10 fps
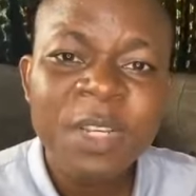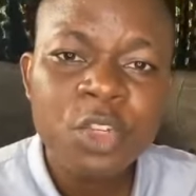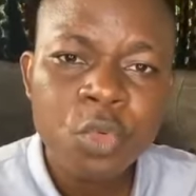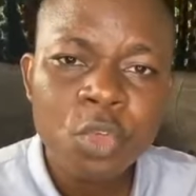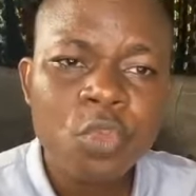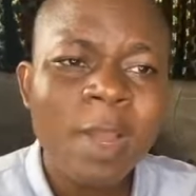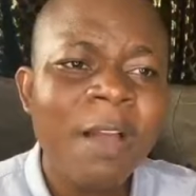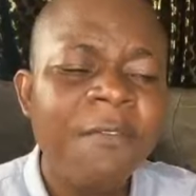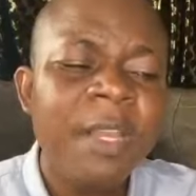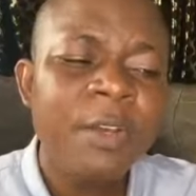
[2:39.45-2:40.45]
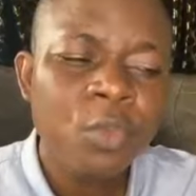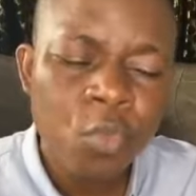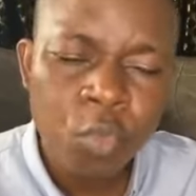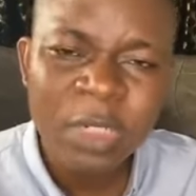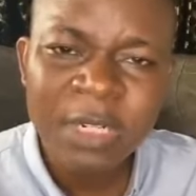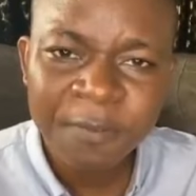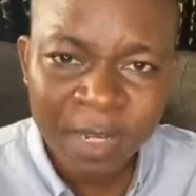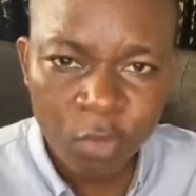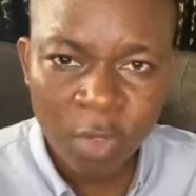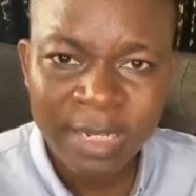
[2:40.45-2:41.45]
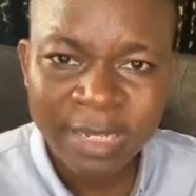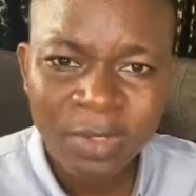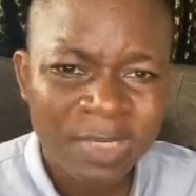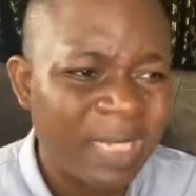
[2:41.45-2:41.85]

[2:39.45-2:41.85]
shown to have good effects on the health.